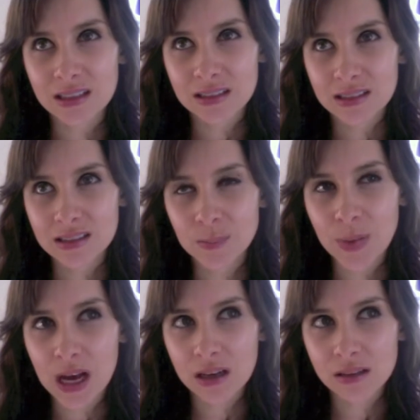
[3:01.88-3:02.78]

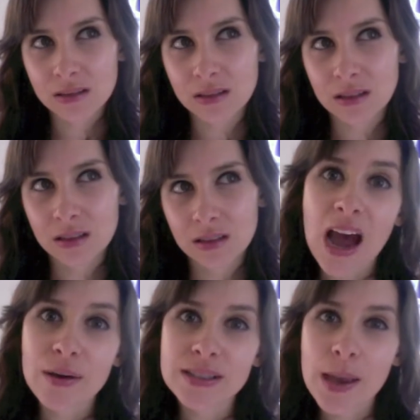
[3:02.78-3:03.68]
sparkled.
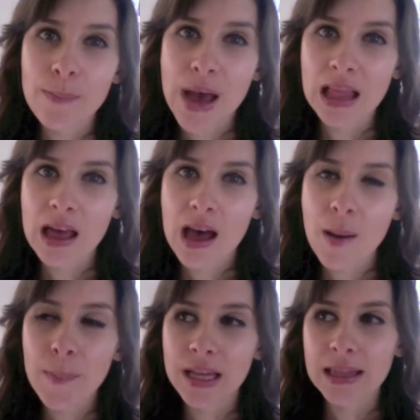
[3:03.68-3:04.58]
I was like Bella,
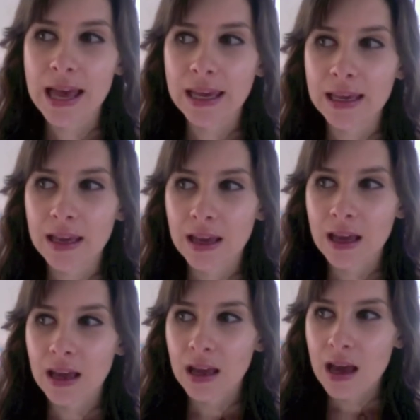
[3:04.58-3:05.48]
but like
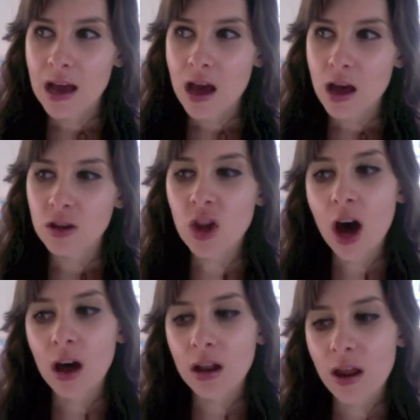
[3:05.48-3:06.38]

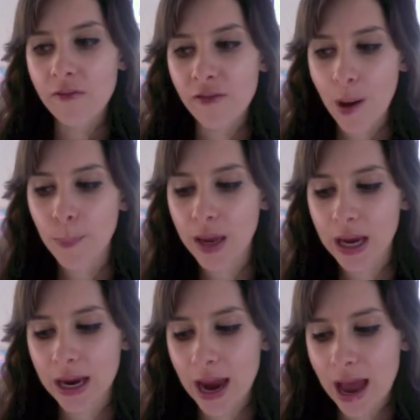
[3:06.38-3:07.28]
not
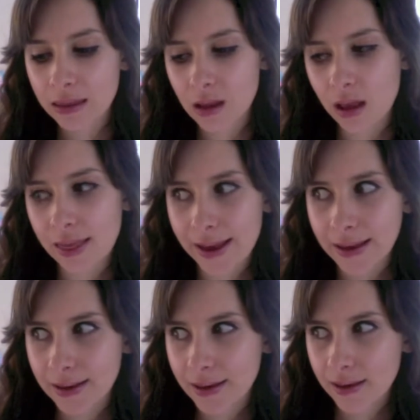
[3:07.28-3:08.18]
frumpy and not
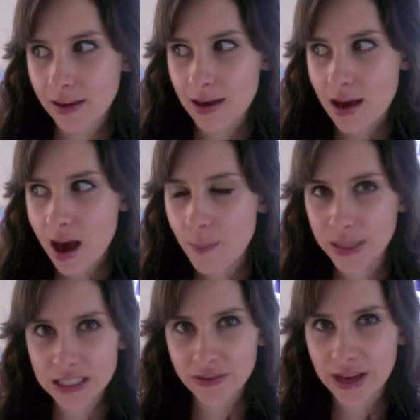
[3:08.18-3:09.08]
like a
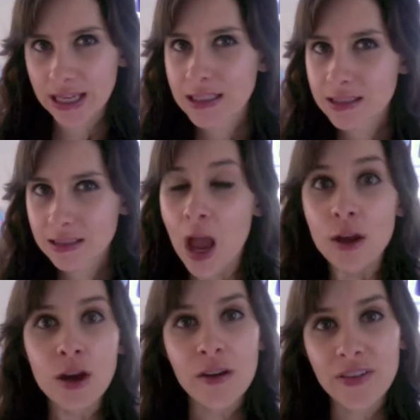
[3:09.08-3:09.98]
bitch face.
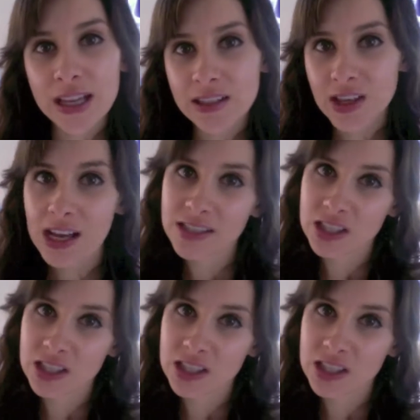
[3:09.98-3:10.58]
No offense, Cassie